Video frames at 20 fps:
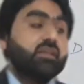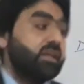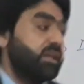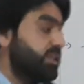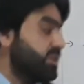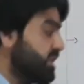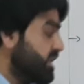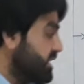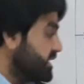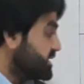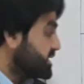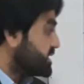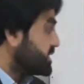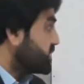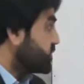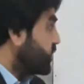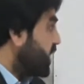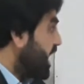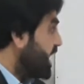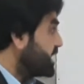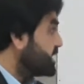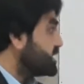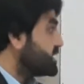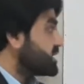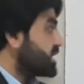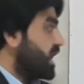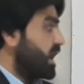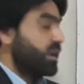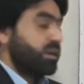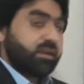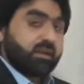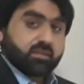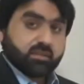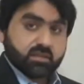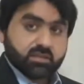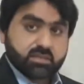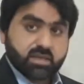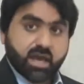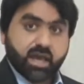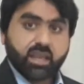It is divided under
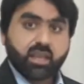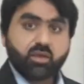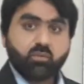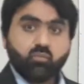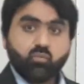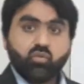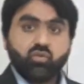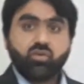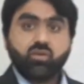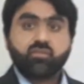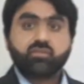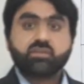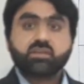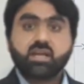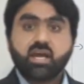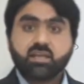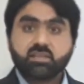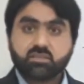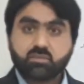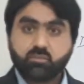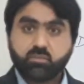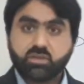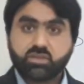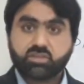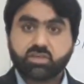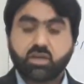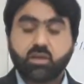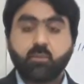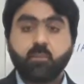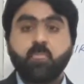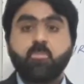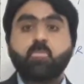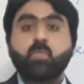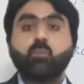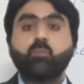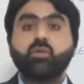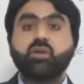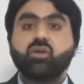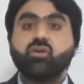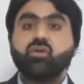the direct mode of transmission
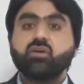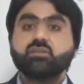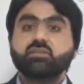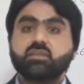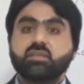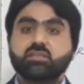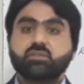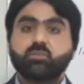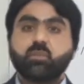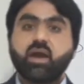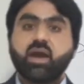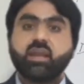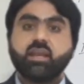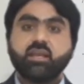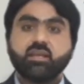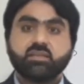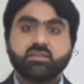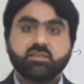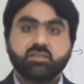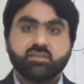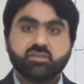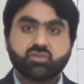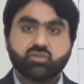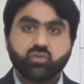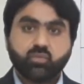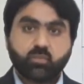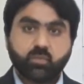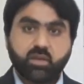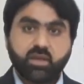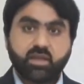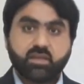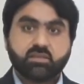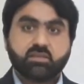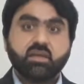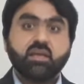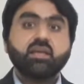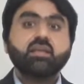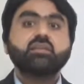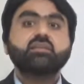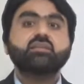because respiratory droplet
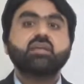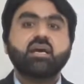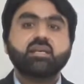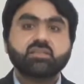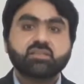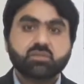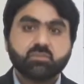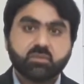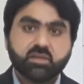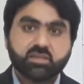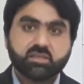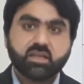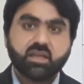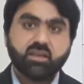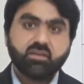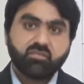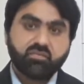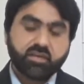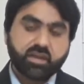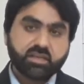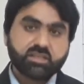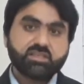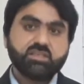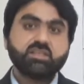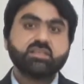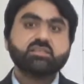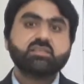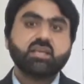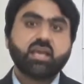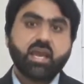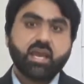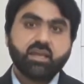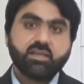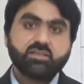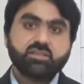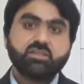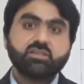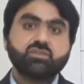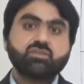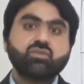transmit infectious
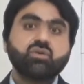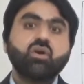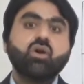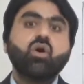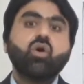agent